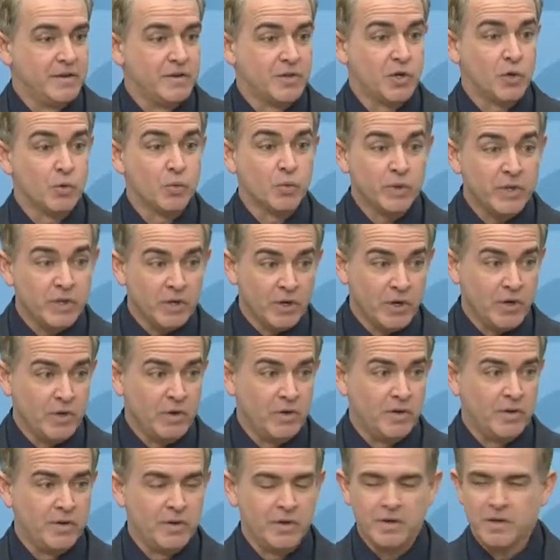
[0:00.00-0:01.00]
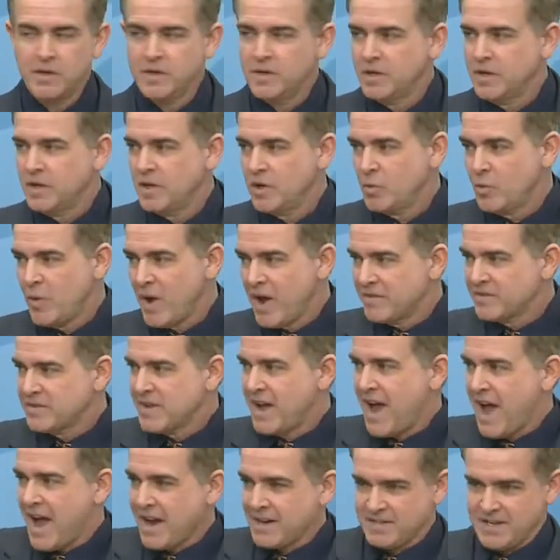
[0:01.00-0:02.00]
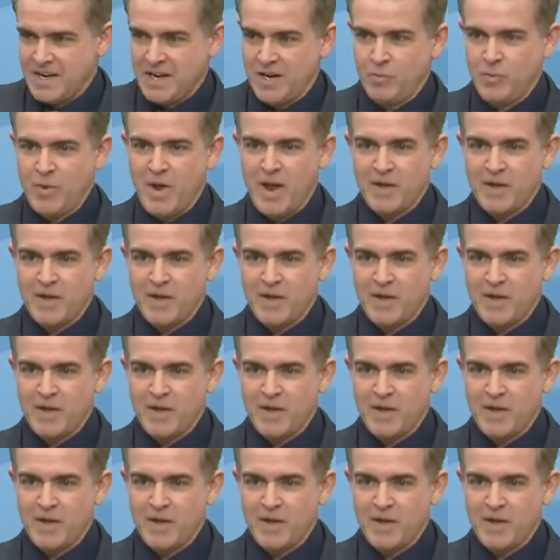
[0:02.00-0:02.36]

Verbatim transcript: They're real, we have to act on them.